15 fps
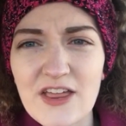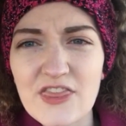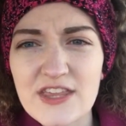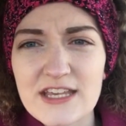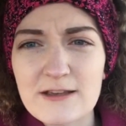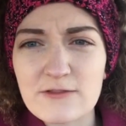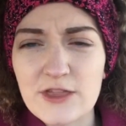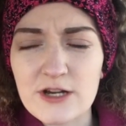I
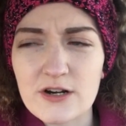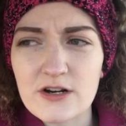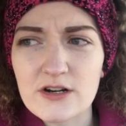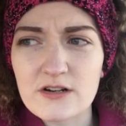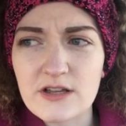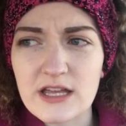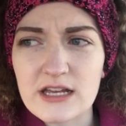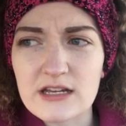think if
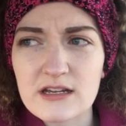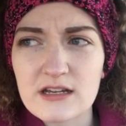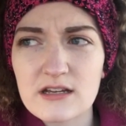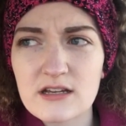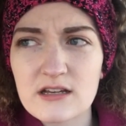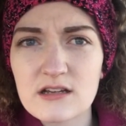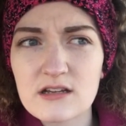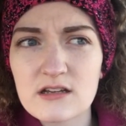there are
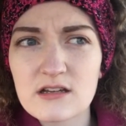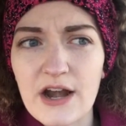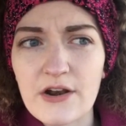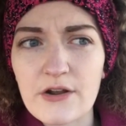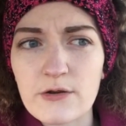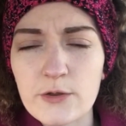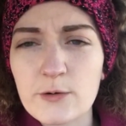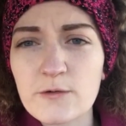like, I don't
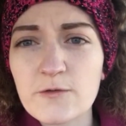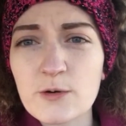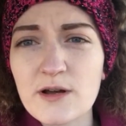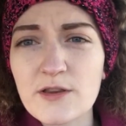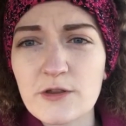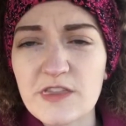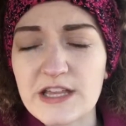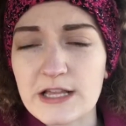know, there are a few
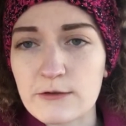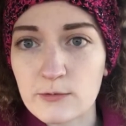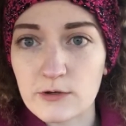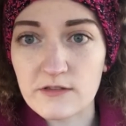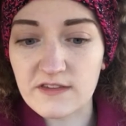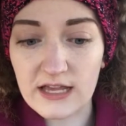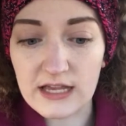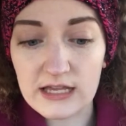other things where
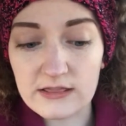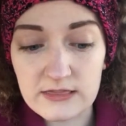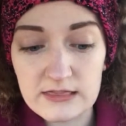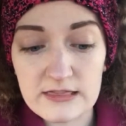it's like,